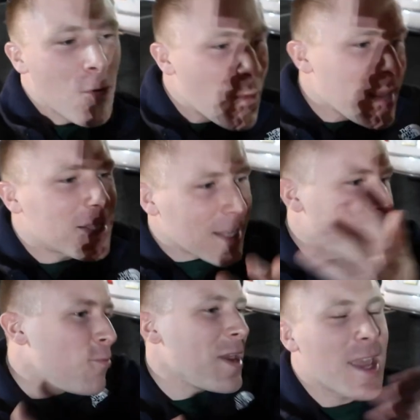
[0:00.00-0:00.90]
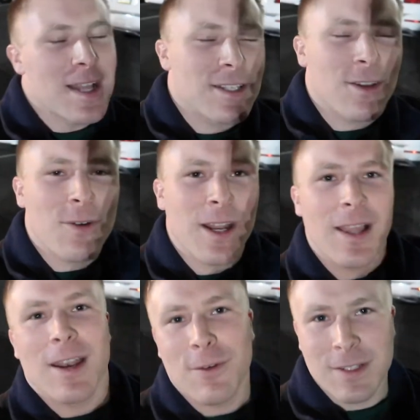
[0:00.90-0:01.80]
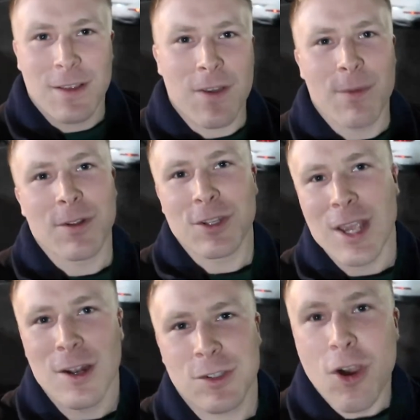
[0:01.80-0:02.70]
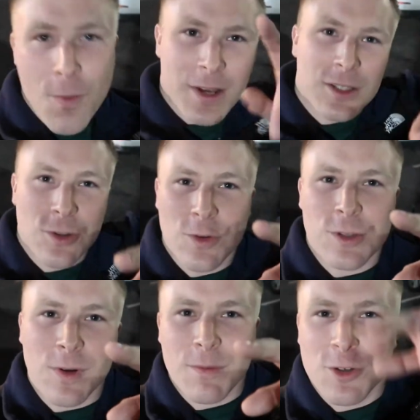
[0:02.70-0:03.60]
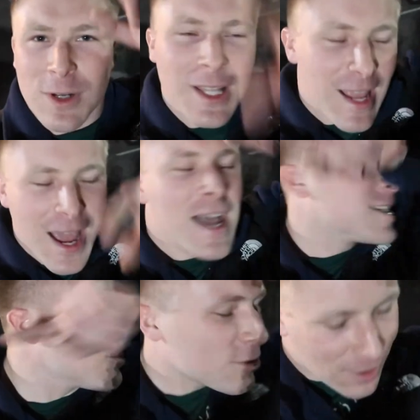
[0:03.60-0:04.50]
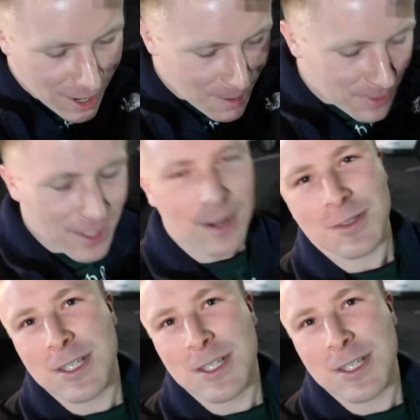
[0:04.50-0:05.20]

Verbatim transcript: weeks and weekends. So we got a lot of fun stuff coming on the channel. So I hope you guys enjoyed this one. Be sure to like, subscribe, and I'll